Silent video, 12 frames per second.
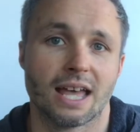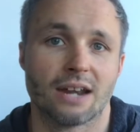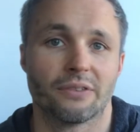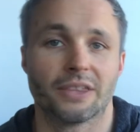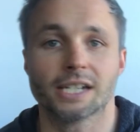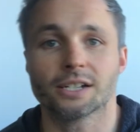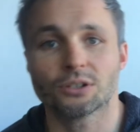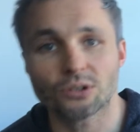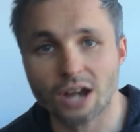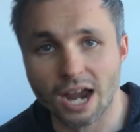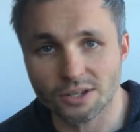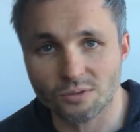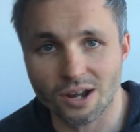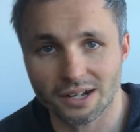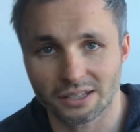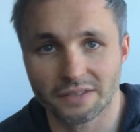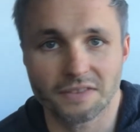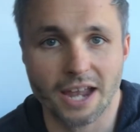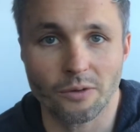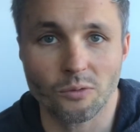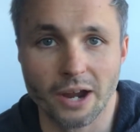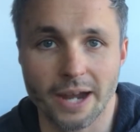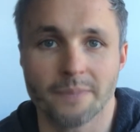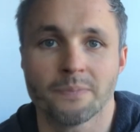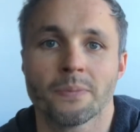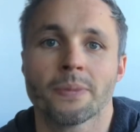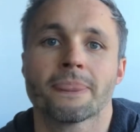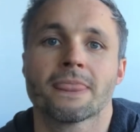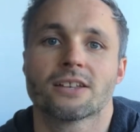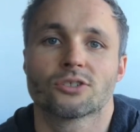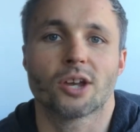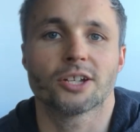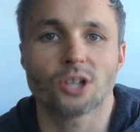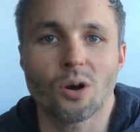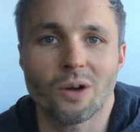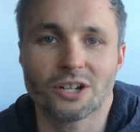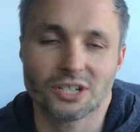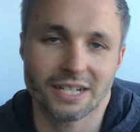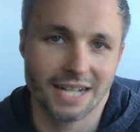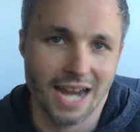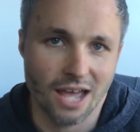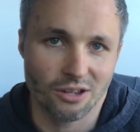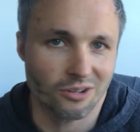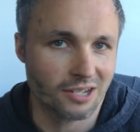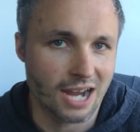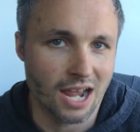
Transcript: I don't think you guys wanna live that way. So I don't want you to calorie count.